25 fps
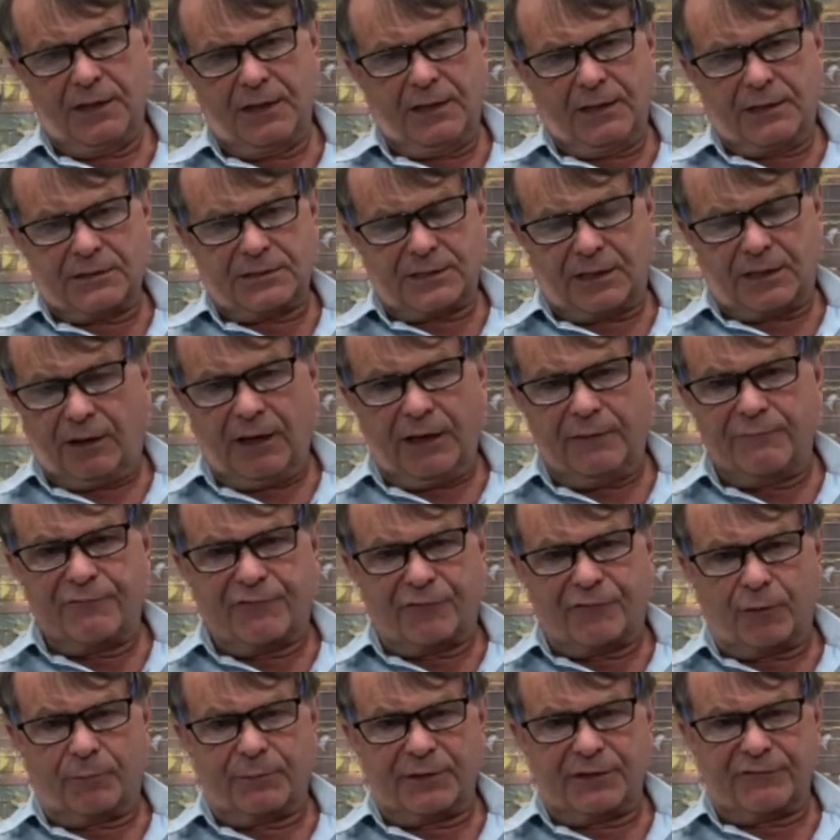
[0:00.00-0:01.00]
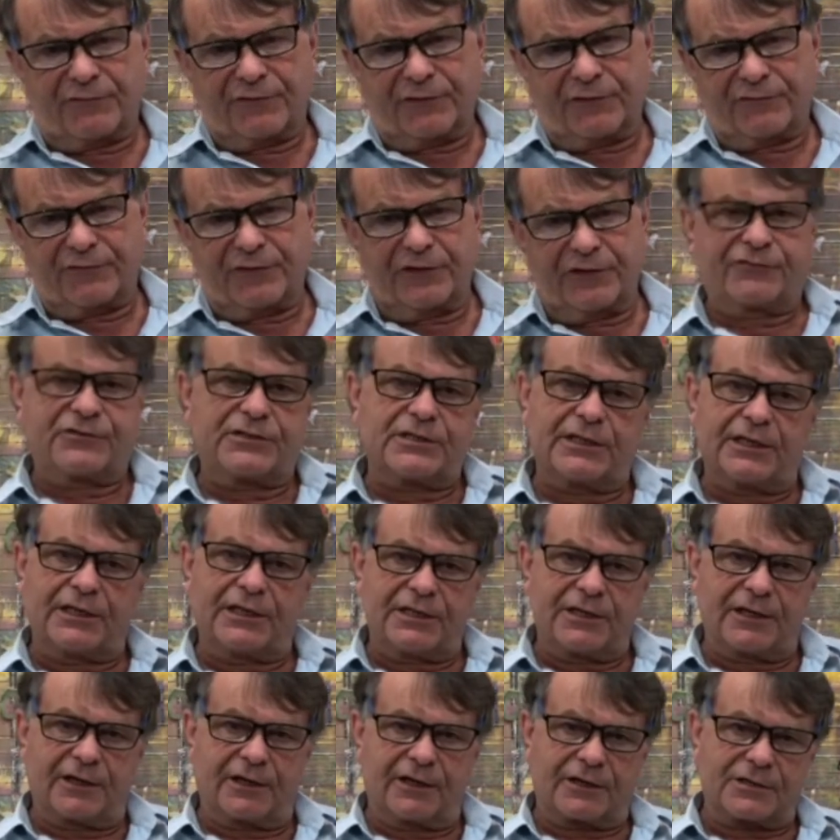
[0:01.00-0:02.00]
time for me for 15
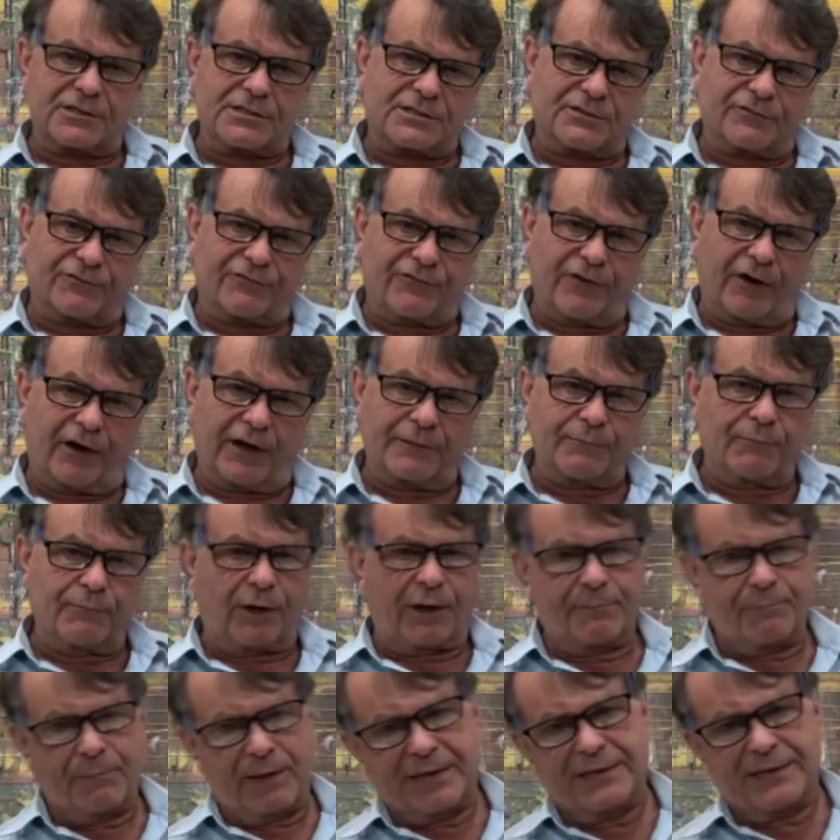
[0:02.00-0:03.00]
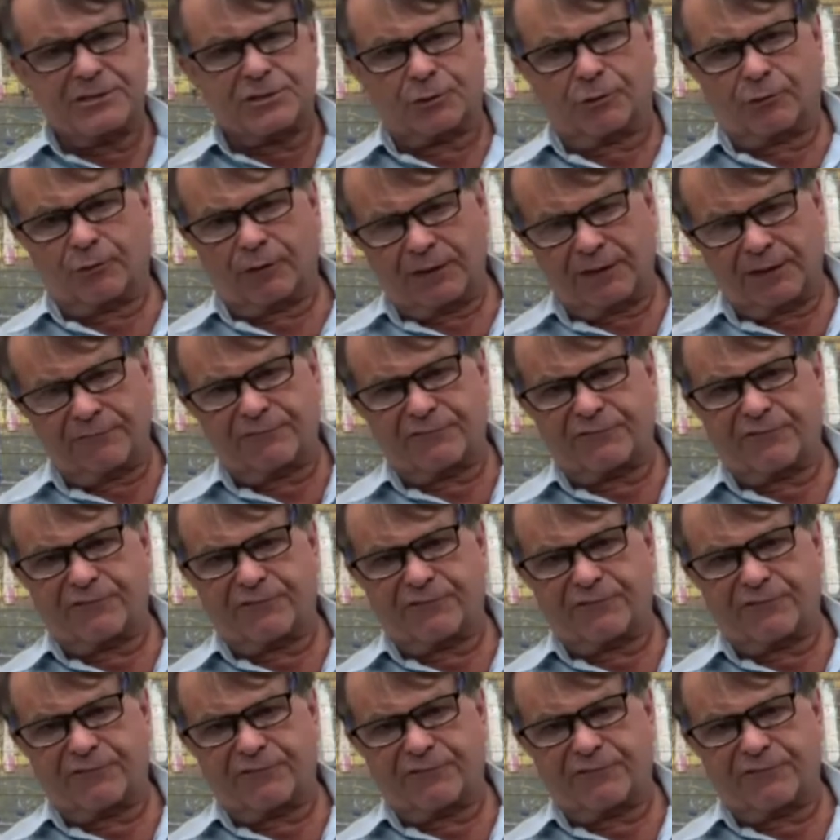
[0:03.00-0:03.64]
years to find my mentor lived